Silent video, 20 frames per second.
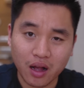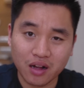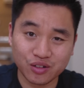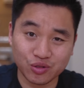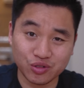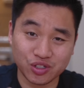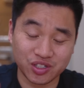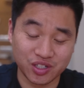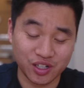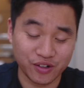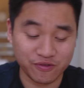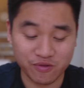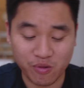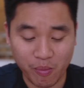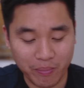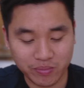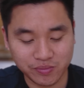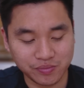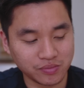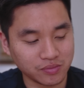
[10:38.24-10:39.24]
Good stuff.
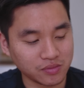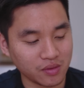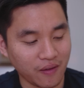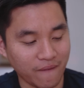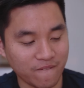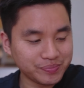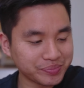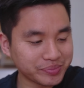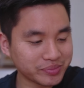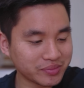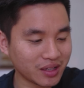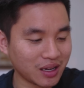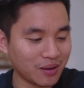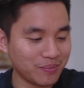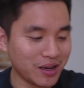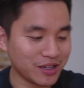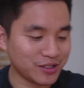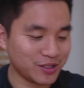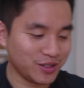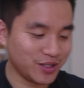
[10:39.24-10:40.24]

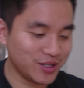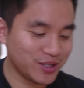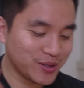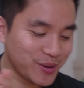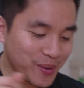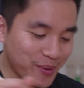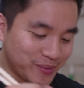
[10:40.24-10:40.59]
Back to this.